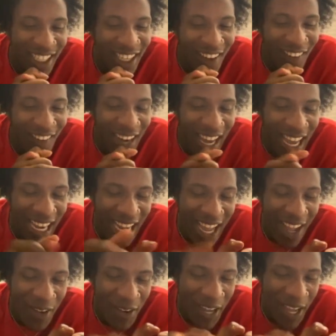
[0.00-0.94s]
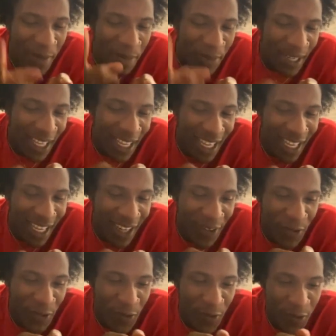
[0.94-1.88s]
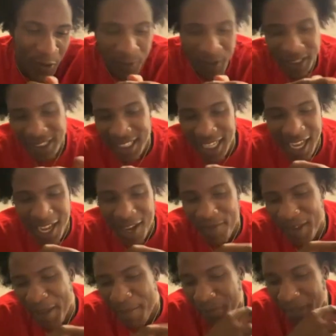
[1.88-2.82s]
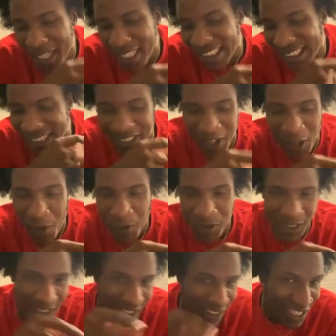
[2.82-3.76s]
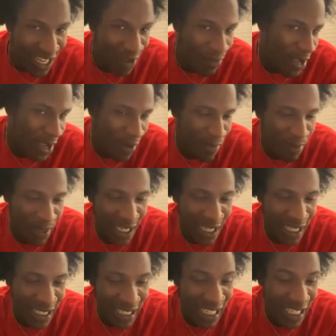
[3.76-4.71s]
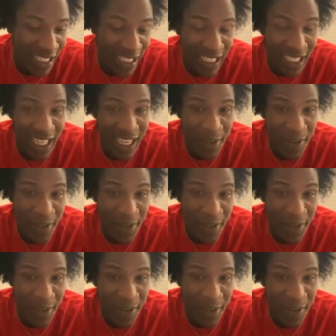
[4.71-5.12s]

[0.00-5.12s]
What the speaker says: when I got on that plane, from the time that plane took off to the time that plane landed,